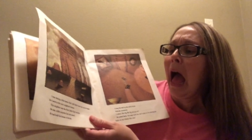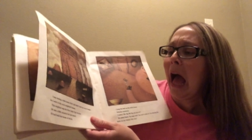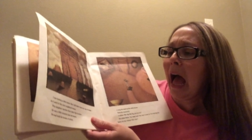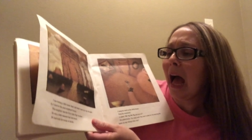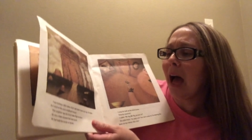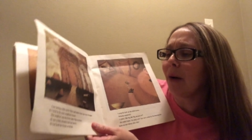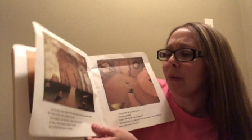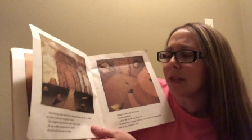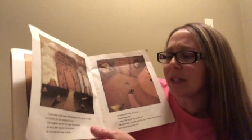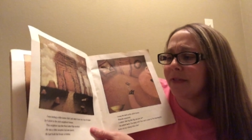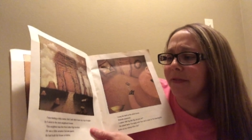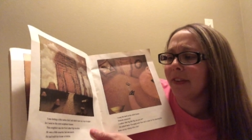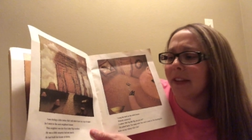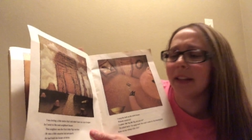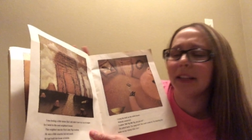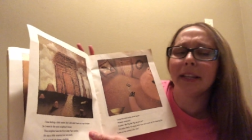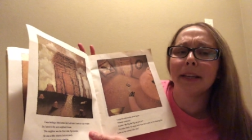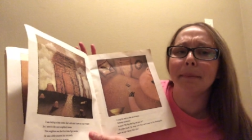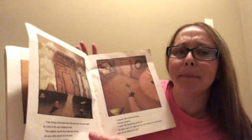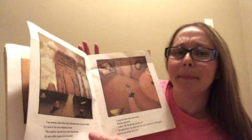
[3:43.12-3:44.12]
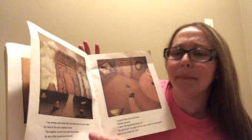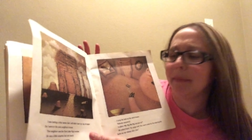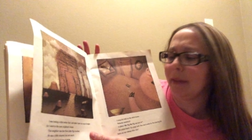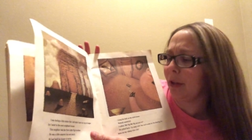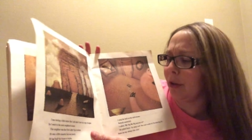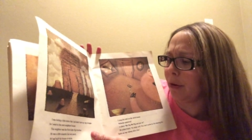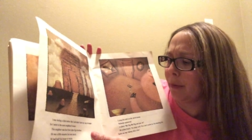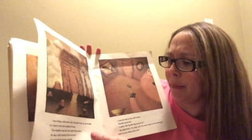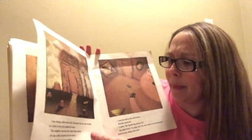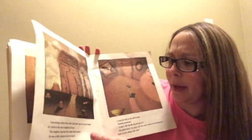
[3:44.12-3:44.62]
I was feeling a
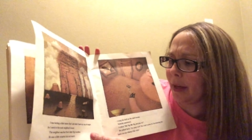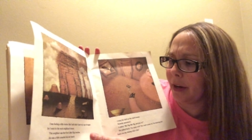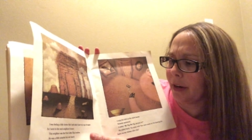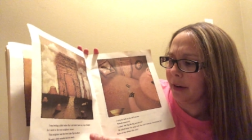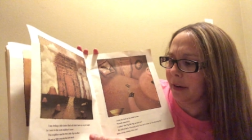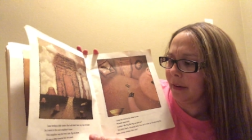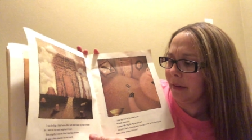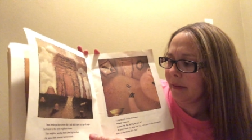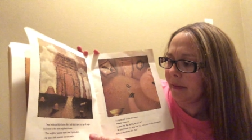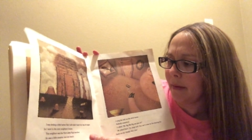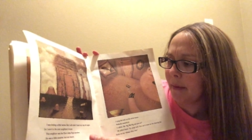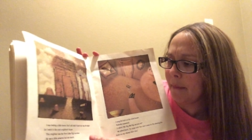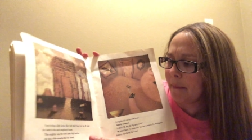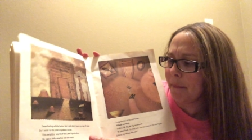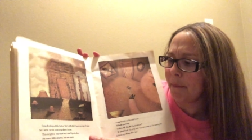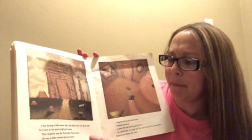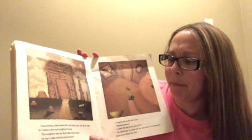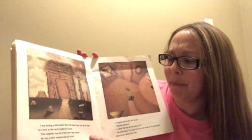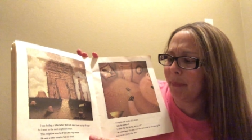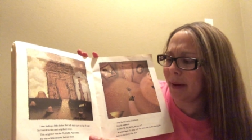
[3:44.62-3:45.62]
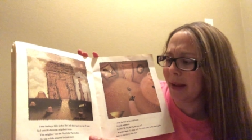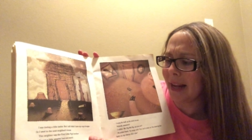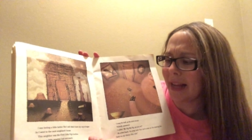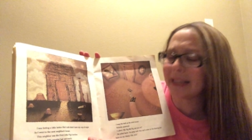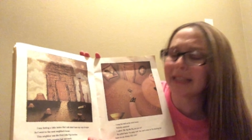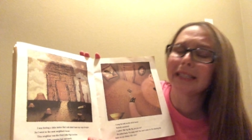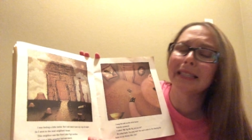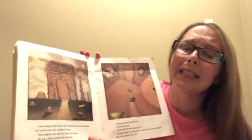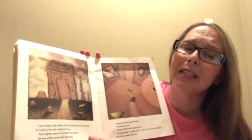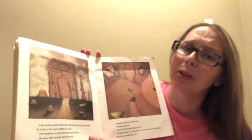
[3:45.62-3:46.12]
little better, but I
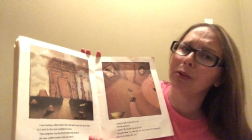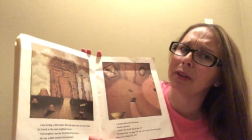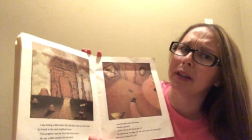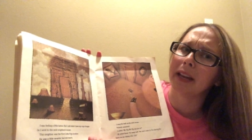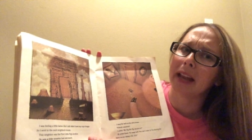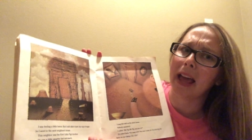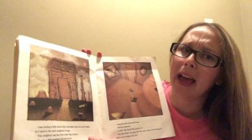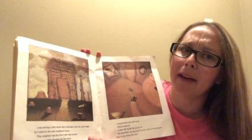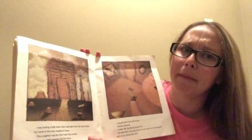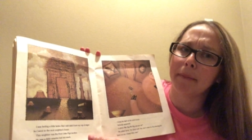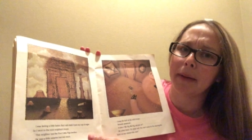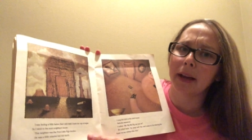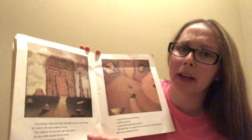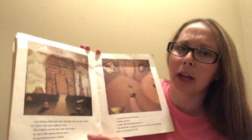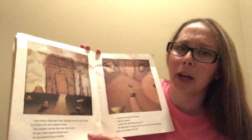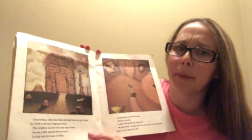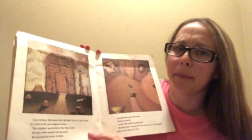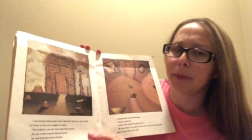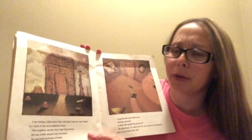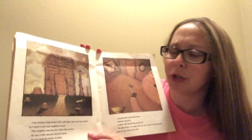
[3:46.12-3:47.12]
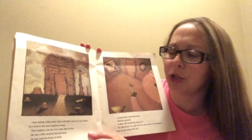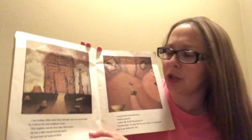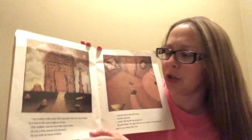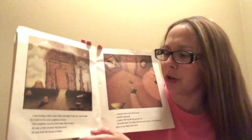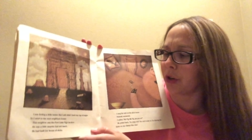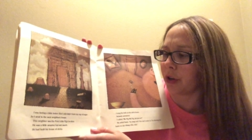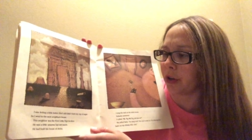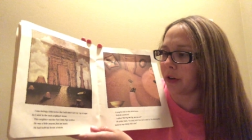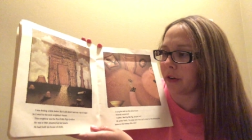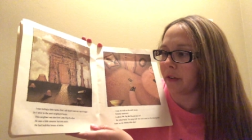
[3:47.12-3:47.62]
still didn't have my cup of
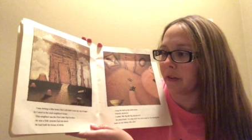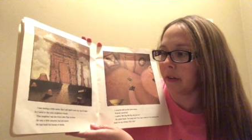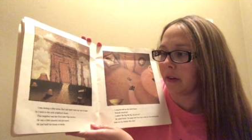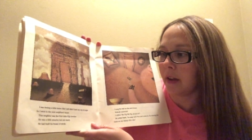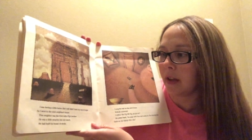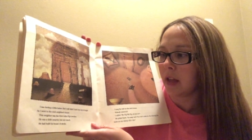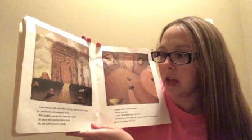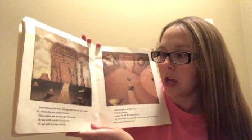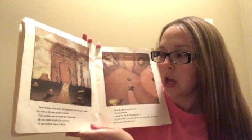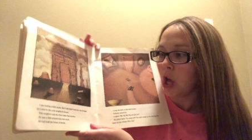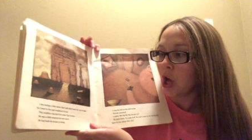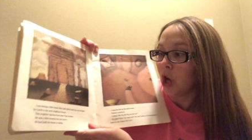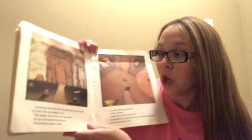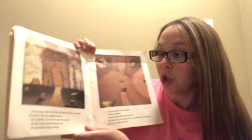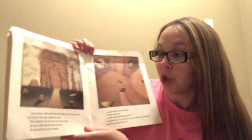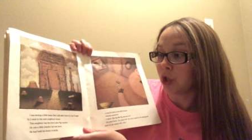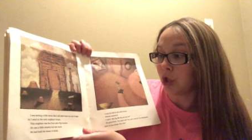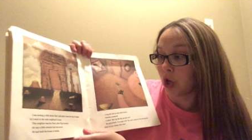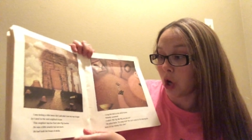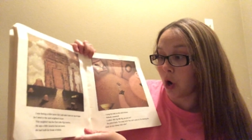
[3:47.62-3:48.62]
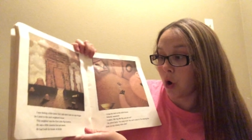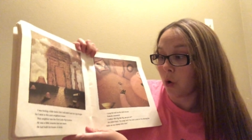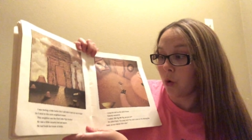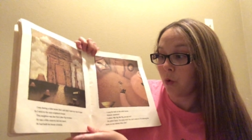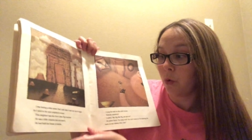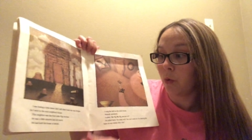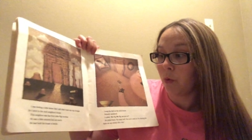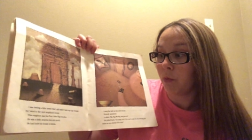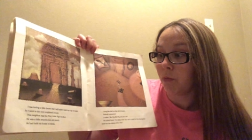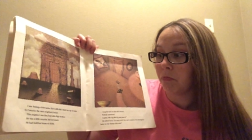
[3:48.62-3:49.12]
sugar.
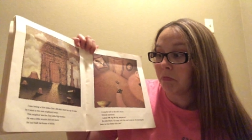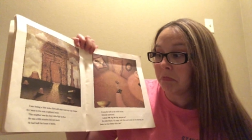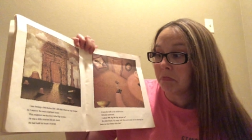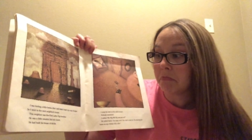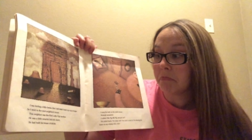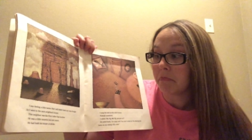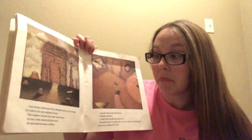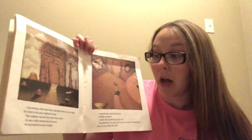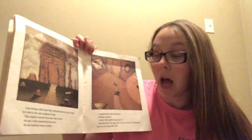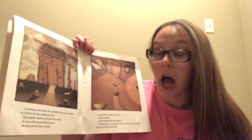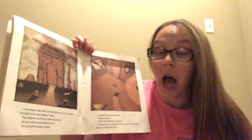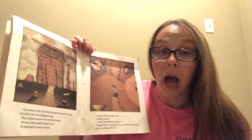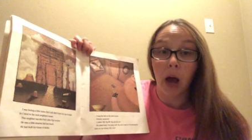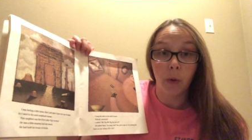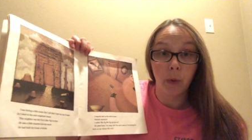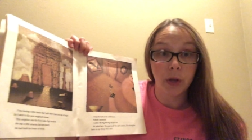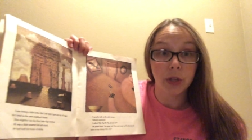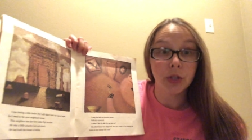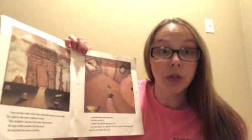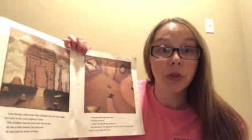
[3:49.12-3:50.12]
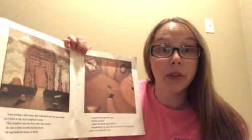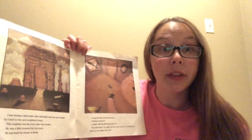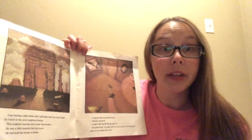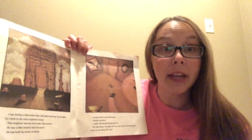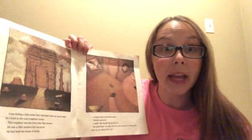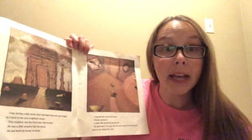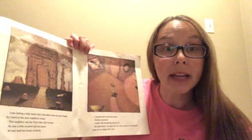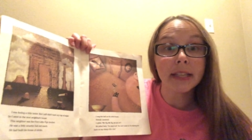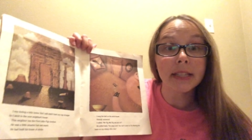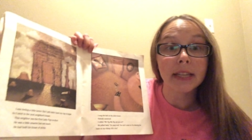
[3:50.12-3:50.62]
So I went to the
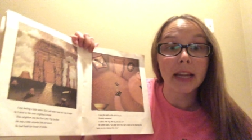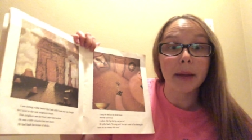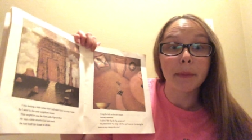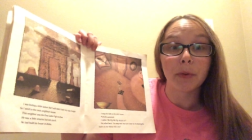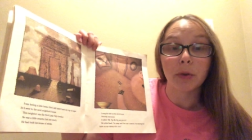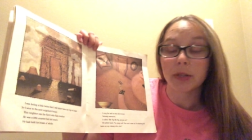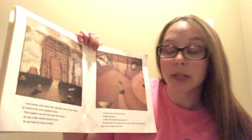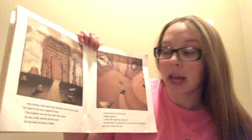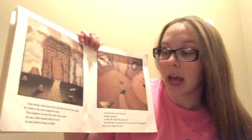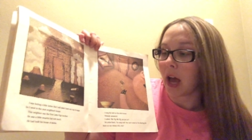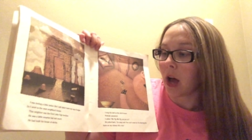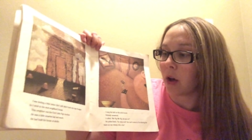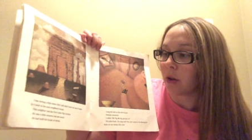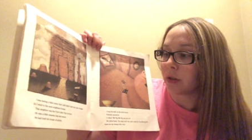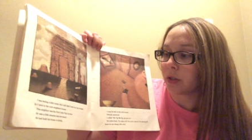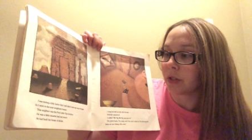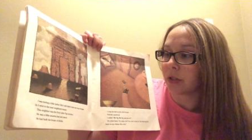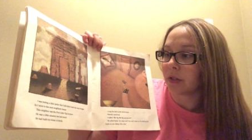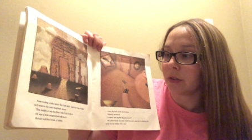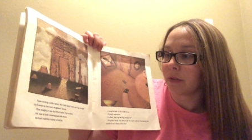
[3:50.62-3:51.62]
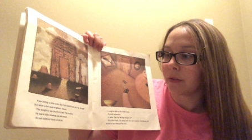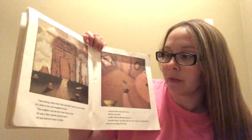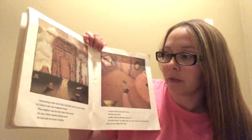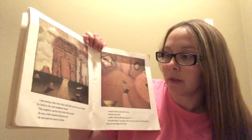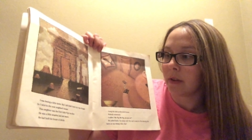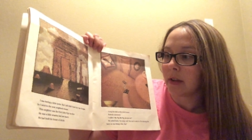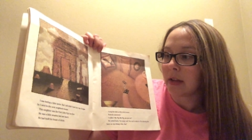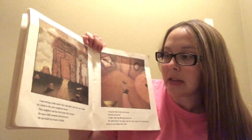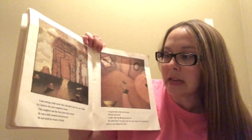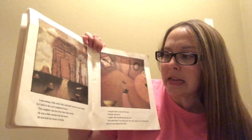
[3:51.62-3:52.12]
next neighbor's house.
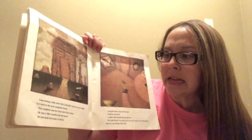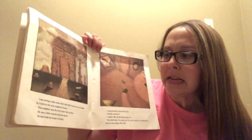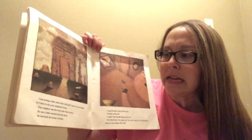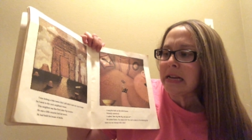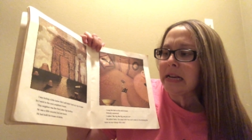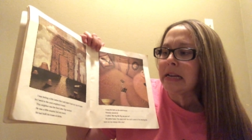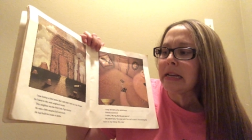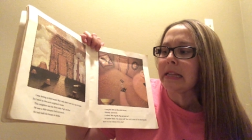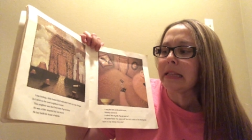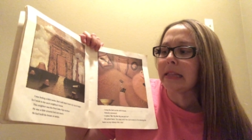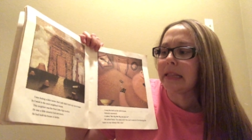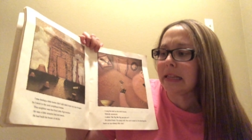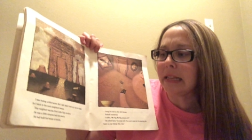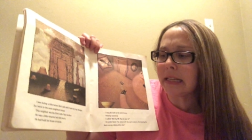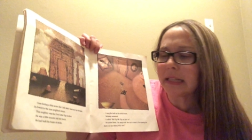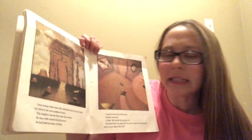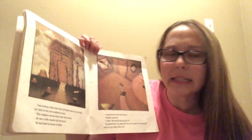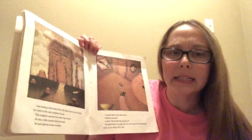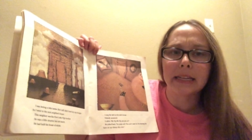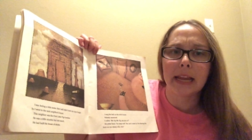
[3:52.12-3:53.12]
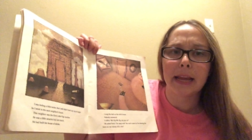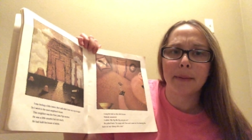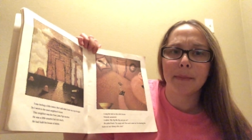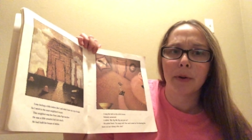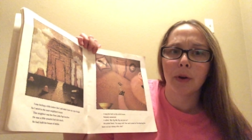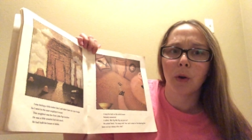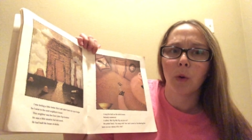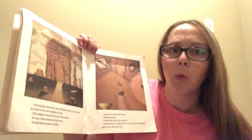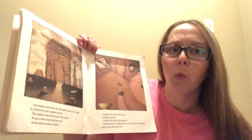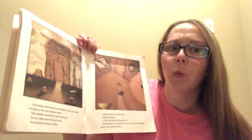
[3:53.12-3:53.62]
This
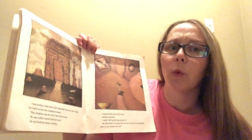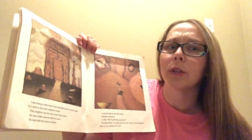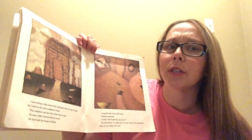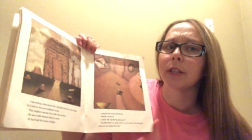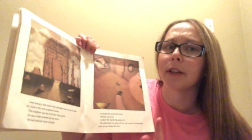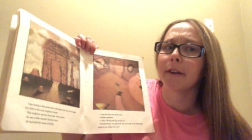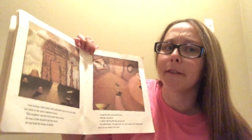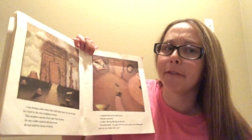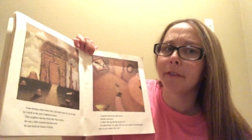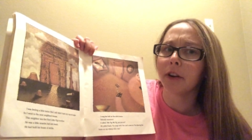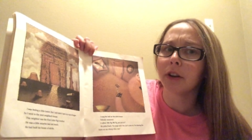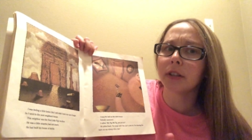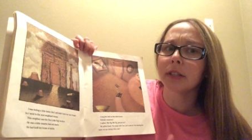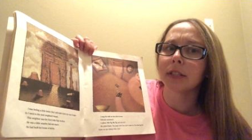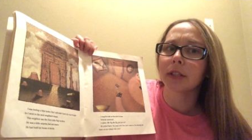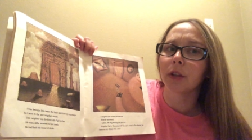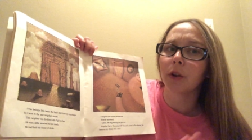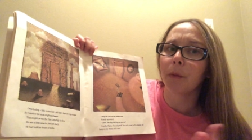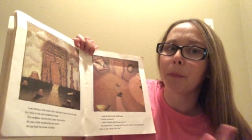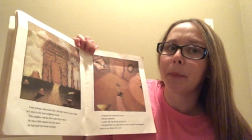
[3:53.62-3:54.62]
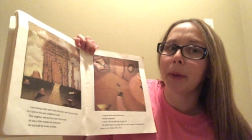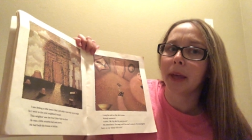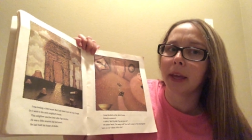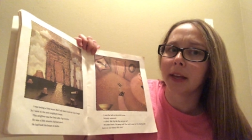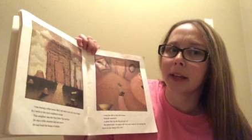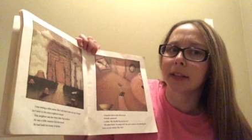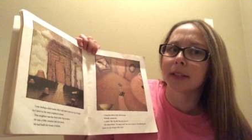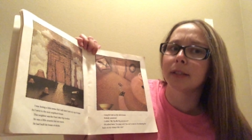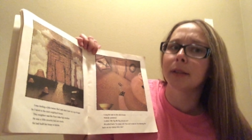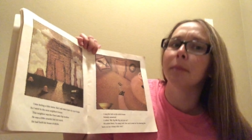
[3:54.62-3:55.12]
neighbor was the first little
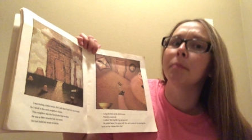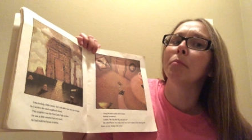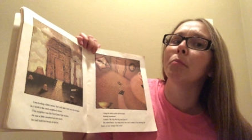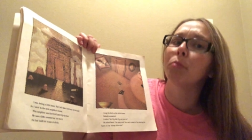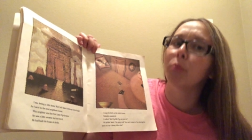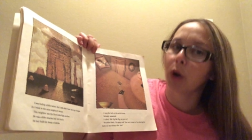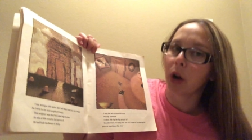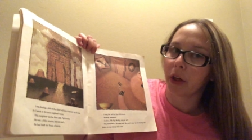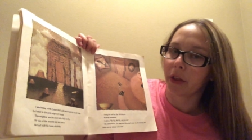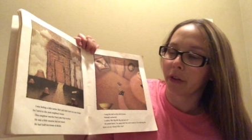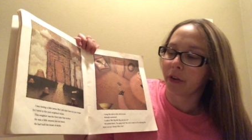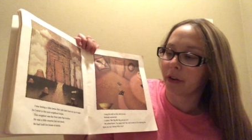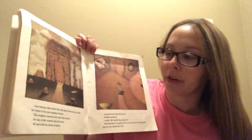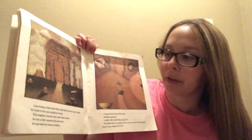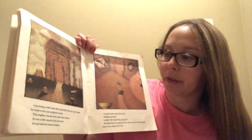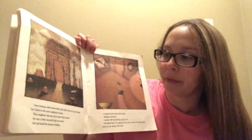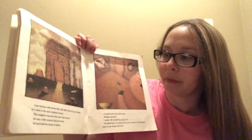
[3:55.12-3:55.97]
pig's brother.